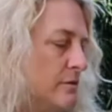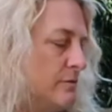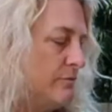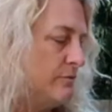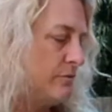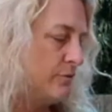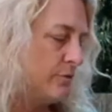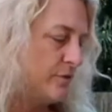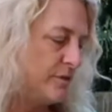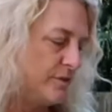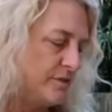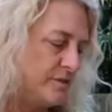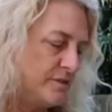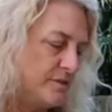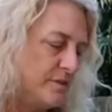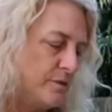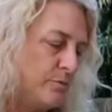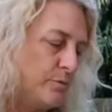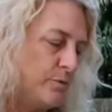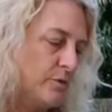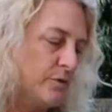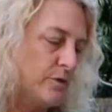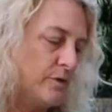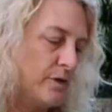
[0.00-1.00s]
for the
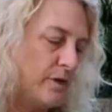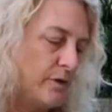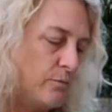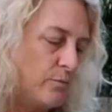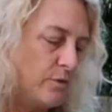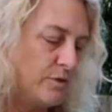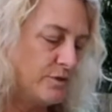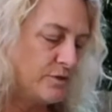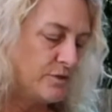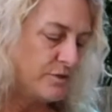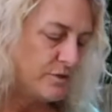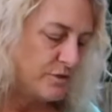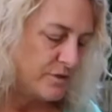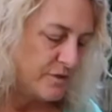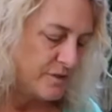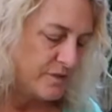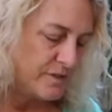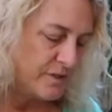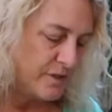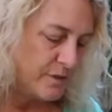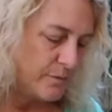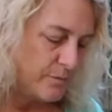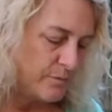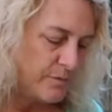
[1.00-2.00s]
zipper, and once you
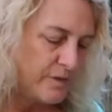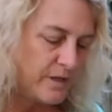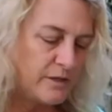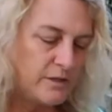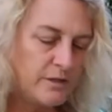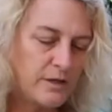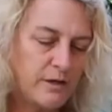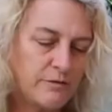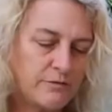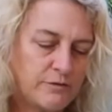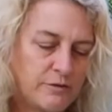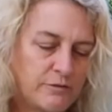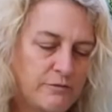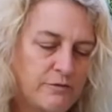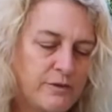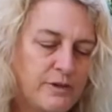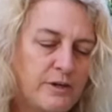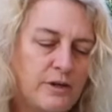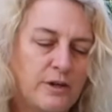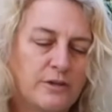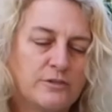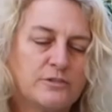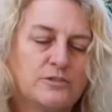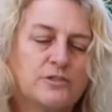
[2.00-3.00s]
zip, then you have to
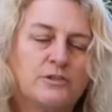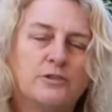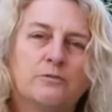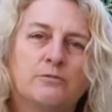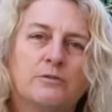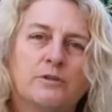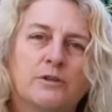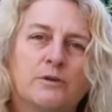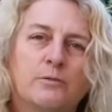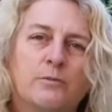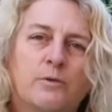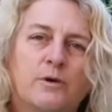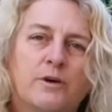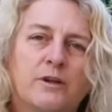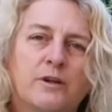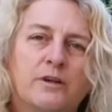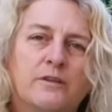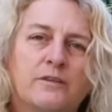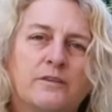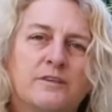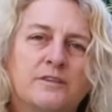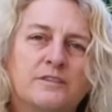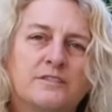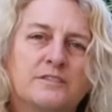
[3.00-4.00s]
figure out, do you really
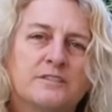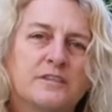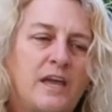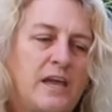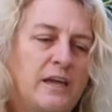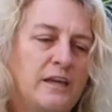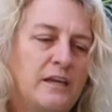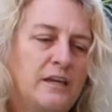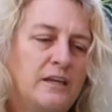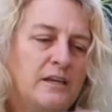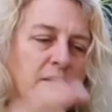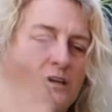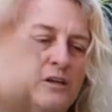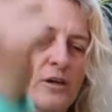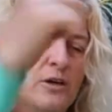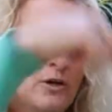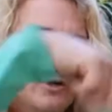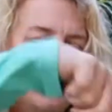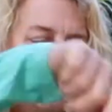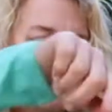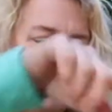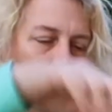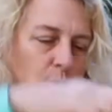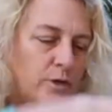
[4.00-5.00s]
want this hanging,
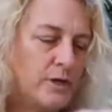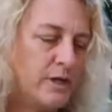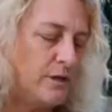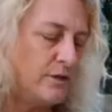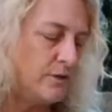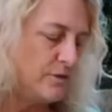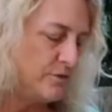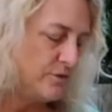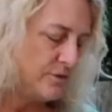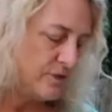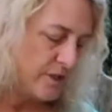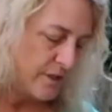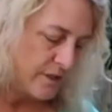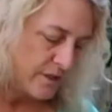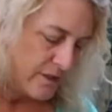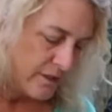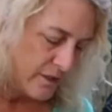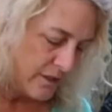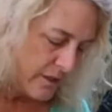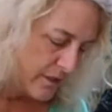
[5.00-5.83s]
or can you tuck it